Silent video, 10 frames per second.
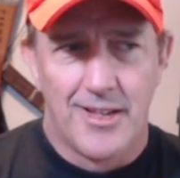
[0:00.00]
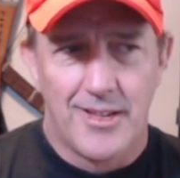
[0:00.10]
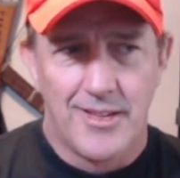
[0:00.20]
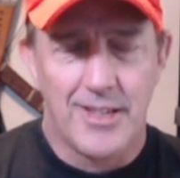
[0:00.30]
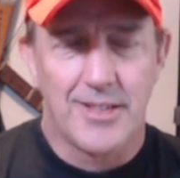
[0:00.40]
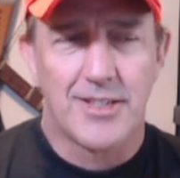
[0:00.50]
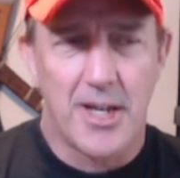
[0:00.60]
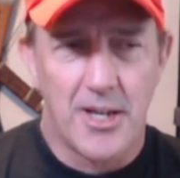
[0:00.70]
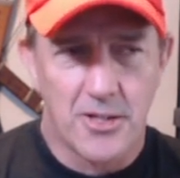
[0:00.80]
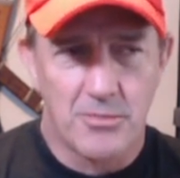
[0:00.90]
the
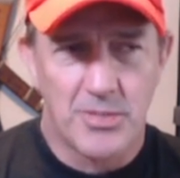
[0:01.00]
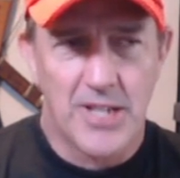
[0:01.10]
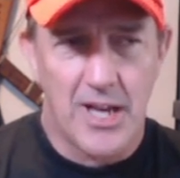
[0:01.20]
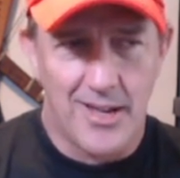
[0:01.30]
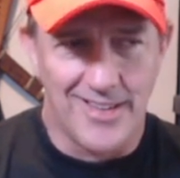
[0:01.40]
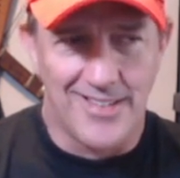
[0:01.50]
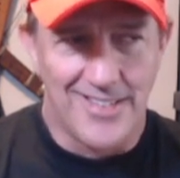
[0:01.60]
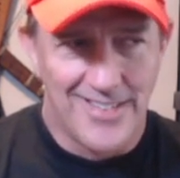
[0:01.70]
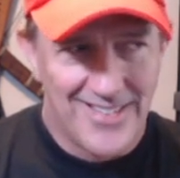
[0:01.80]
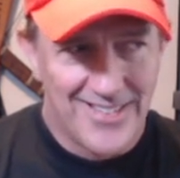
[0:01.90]
entire battalion
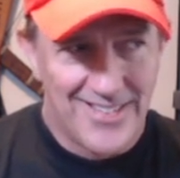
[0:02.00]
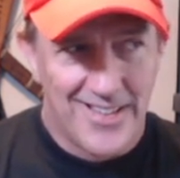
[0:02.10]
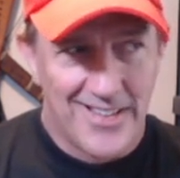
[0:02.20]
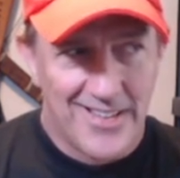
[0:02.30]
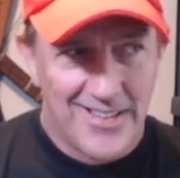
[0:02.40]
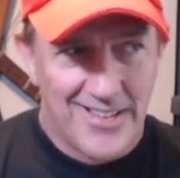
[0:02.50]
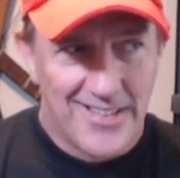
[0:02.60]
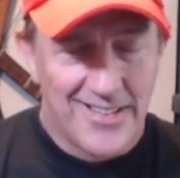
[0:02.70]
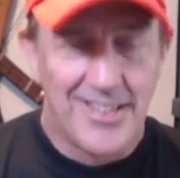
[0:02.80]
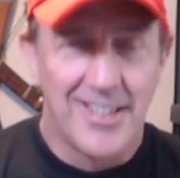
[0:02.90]

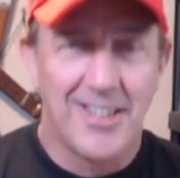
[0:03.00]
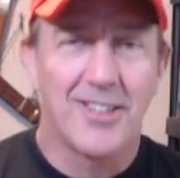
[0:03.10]
did